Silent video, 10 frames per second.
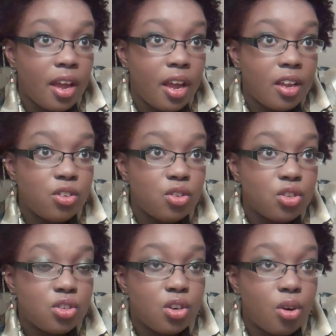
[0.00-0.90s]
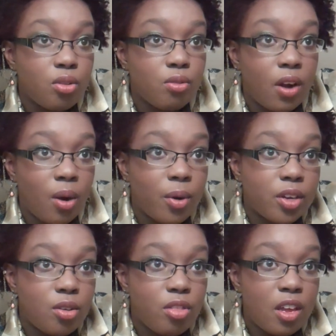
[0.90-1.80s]
And you just go throughout where
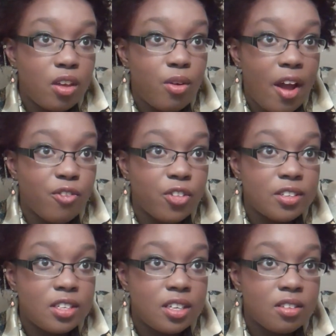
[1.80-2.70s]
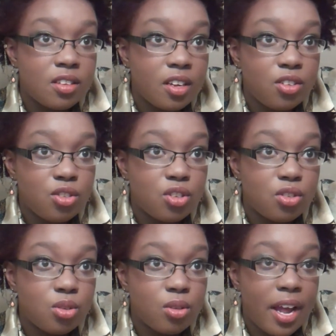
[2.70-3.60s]
you think you have frizzies, and you just
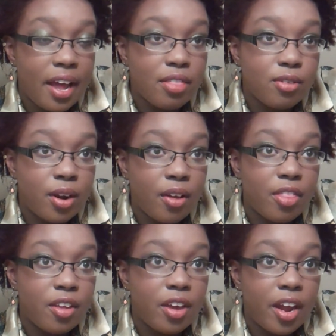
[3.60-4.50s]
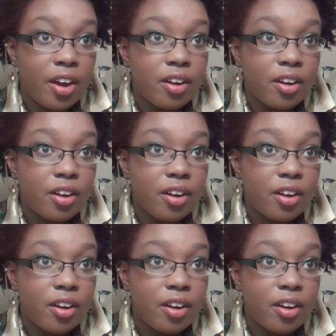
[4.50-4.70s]
do that throughout the hair.